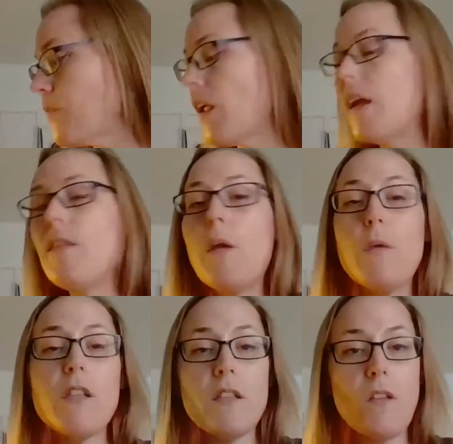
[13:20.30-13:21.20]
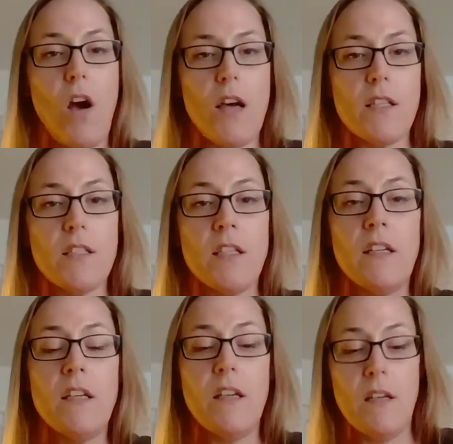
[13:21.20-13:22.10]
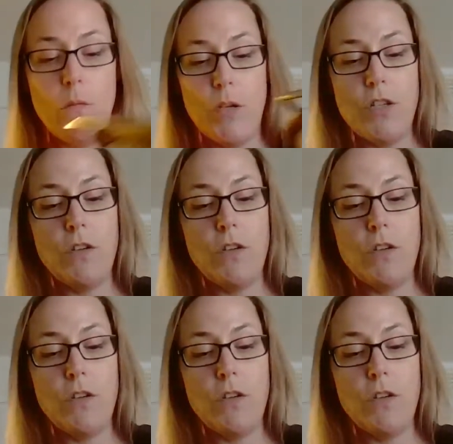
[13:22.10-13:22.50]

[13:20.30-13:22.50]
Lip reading: And then when the sauce, which you